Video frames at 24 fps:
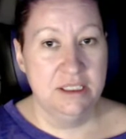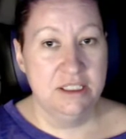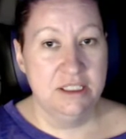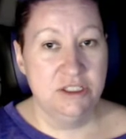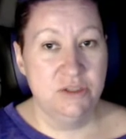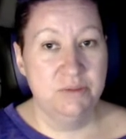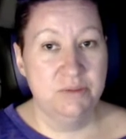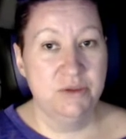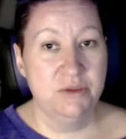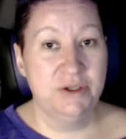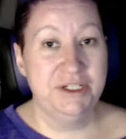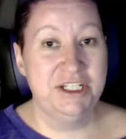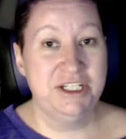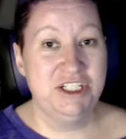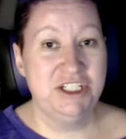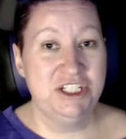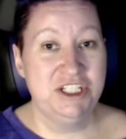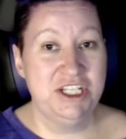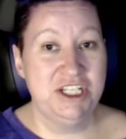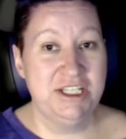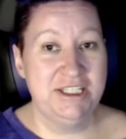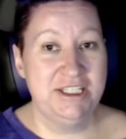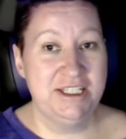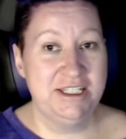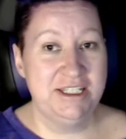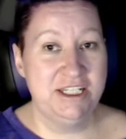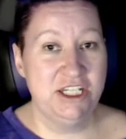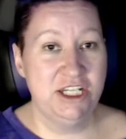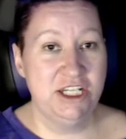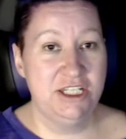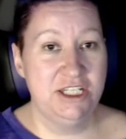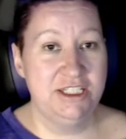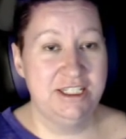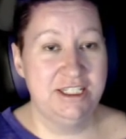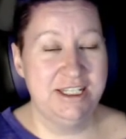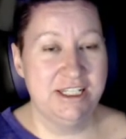So I'm going to
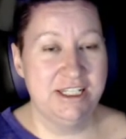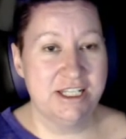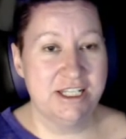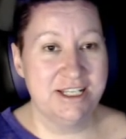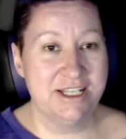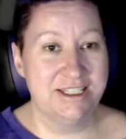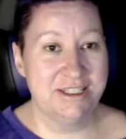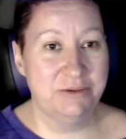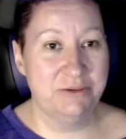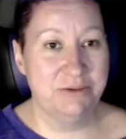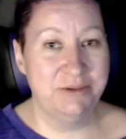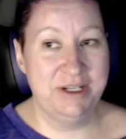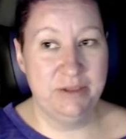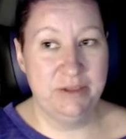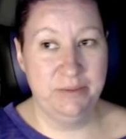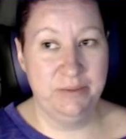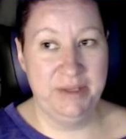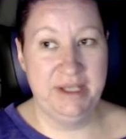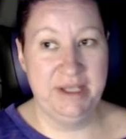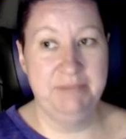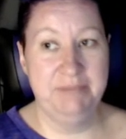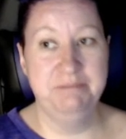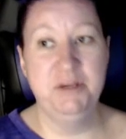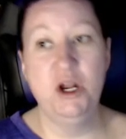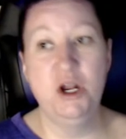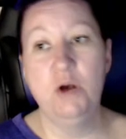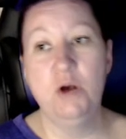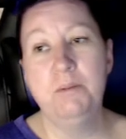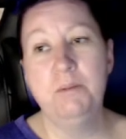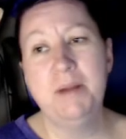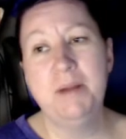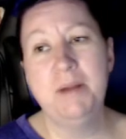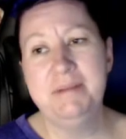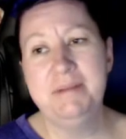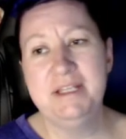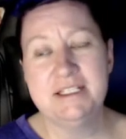cheatsy just a little bit. Nope,
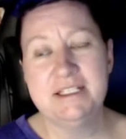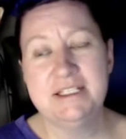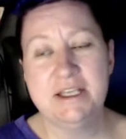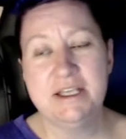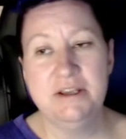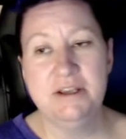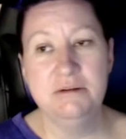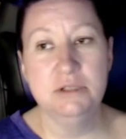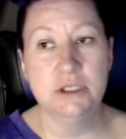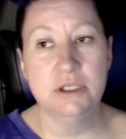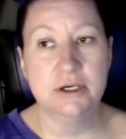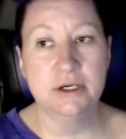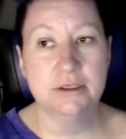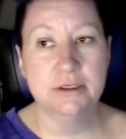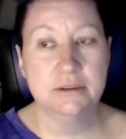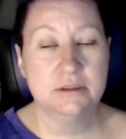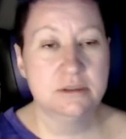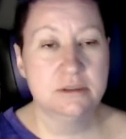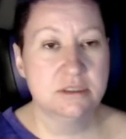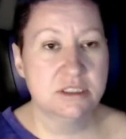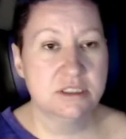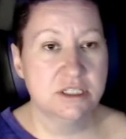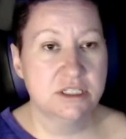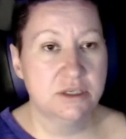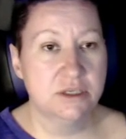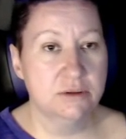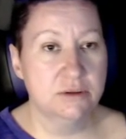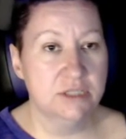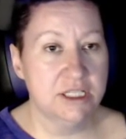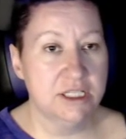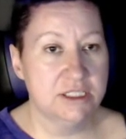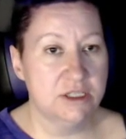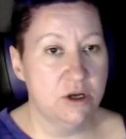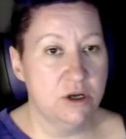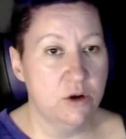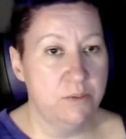I mean, that's how you learn. So
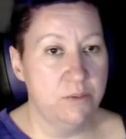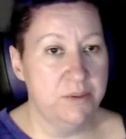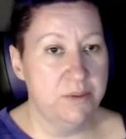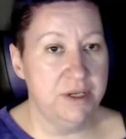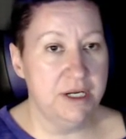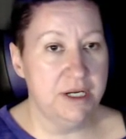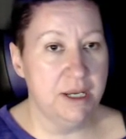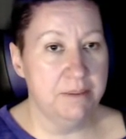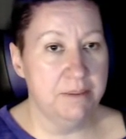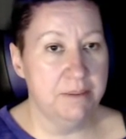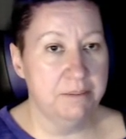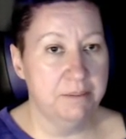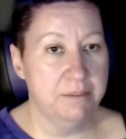let's open up